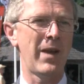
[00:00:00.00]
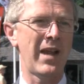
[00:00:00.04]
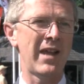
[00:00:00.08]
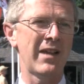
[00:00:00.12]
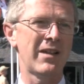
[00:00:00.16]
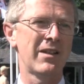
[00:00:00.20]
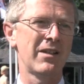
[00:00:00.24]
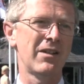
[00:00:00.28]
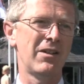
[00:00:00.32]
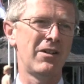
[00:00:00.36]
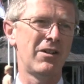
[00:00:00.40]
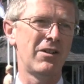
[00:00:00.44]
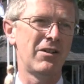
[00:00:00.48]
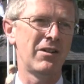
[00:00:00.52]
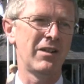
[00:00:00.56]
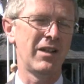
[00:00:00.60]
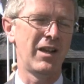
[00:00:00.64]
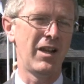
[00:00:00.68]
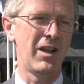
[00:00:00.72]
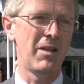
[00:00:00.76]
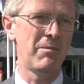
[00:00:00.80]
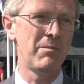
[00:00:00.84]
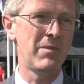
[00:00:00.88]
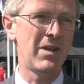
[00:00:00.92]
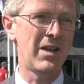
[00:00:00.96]
back our
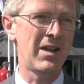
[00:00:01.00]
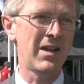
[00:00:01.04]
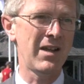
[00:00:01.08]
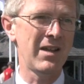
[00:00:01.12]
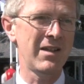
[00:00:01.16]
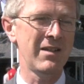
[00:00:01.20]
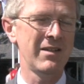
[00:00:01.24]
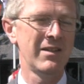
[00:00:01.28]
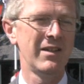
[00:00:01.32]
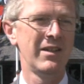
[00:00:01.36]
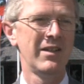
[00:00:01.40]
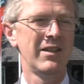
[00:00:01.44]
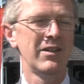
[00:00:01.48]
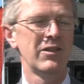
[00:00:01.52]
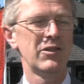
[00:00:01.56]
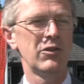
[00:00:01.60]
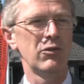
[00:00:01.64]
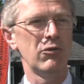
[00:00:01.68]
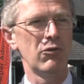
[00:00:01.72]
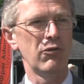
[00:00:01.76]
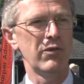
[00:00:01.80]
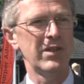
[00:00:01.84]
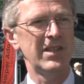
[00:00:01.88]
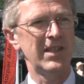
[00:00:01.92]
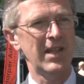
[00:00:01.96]
alumni
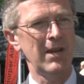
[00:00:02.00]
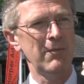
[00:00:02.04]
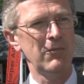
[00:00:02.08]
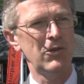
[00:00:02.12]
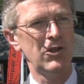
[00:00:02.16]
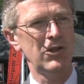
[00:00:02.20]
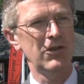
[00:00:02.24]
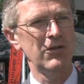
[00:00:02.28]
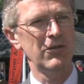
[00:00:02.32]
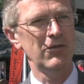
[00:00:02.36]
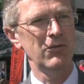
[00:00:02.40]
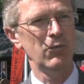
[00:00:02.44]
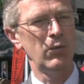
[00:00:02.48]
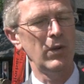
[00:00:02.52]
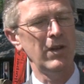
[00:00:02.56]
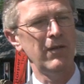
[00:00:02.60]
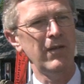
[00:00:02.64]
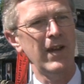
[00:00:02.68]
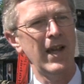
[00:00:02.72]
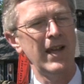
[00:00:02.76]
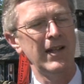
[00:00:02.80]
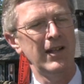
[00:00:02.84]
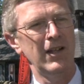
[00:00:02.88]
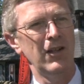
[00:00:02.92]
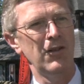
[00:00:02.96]
to a reception. We've
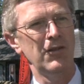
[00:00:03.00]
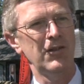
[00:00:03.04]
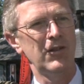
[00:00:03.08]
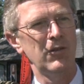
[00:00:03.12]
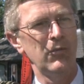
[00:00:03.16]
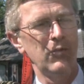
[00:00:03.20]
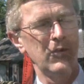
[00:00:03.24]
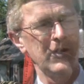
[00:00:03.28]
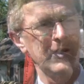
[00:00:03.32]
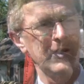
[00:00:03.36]
had lots of